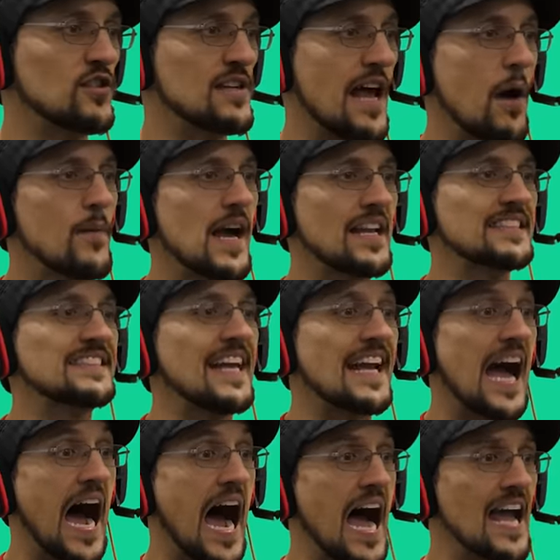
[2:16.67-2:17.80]
So now we gotta say
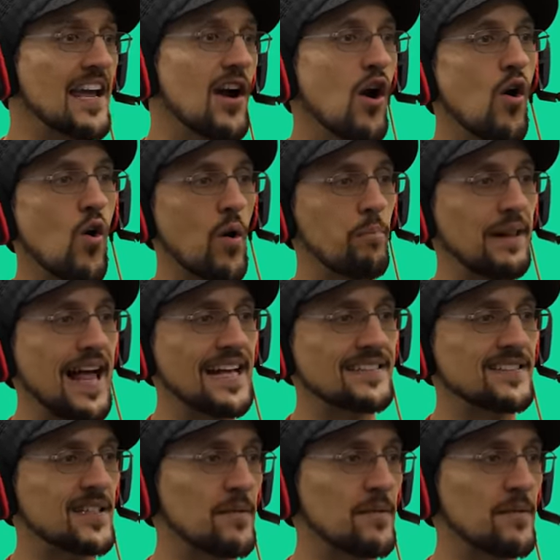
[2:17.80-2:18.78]
hi or blast